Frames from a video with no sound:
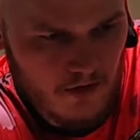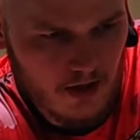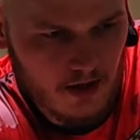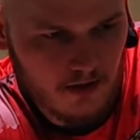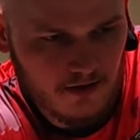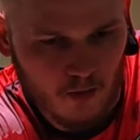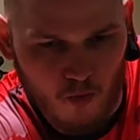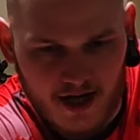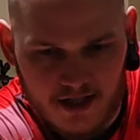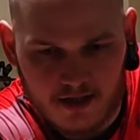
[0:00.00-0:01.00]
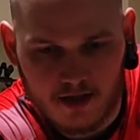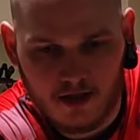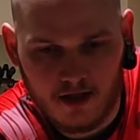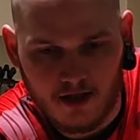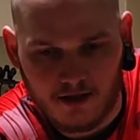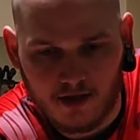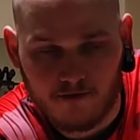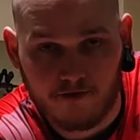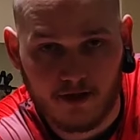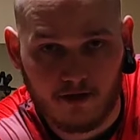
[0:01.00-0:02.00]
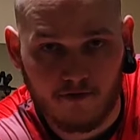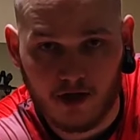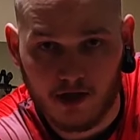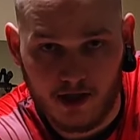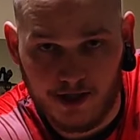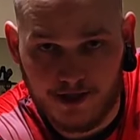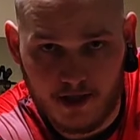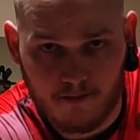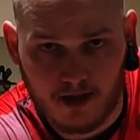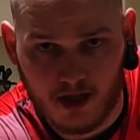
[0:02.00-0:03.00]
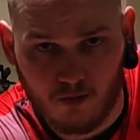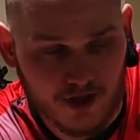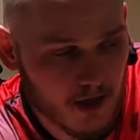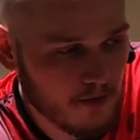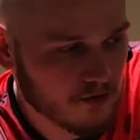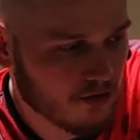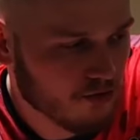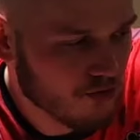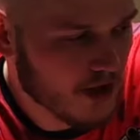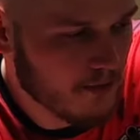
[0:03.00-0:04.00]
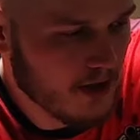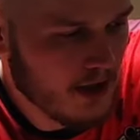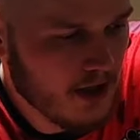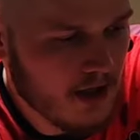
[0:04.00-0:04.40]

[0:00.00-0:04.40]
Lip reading: The weights didn't feel very easy, but I was able to do them,